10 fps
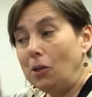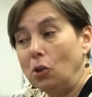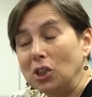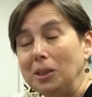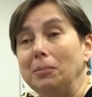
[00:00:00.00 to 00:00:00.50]

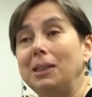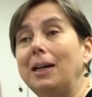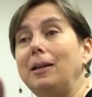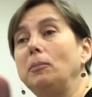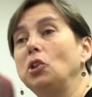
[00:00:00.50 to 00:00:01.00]
we
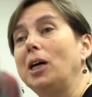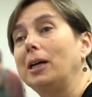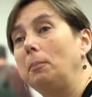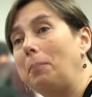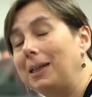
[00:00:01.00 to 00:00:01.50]

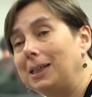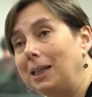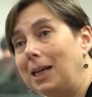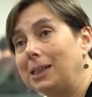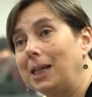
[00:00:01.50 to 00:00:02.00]
encourage
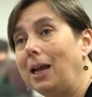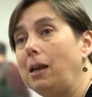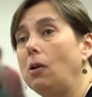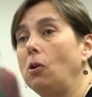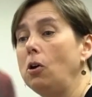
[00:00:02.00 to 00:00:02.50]
them
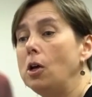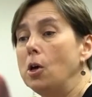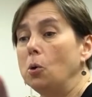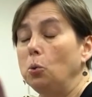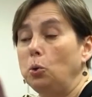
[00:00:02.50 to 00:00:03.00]
to
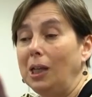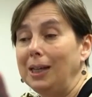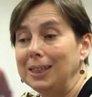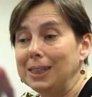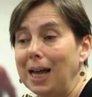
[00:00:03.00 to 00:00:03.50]
move
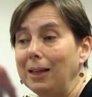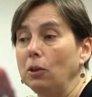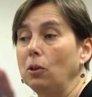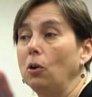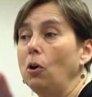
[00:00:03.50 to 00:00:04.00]
on to
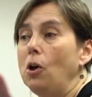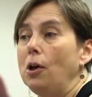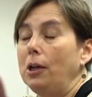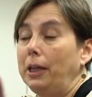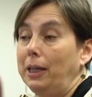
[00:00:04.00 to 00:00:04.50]
use
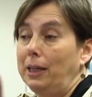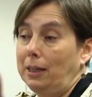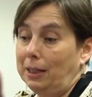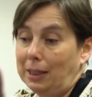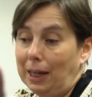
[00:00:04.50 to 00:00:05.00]

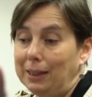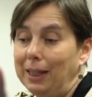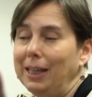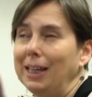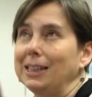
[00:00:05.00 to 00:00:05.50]
strategies
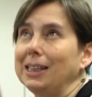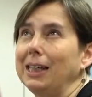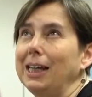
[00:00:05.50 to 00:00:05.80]
that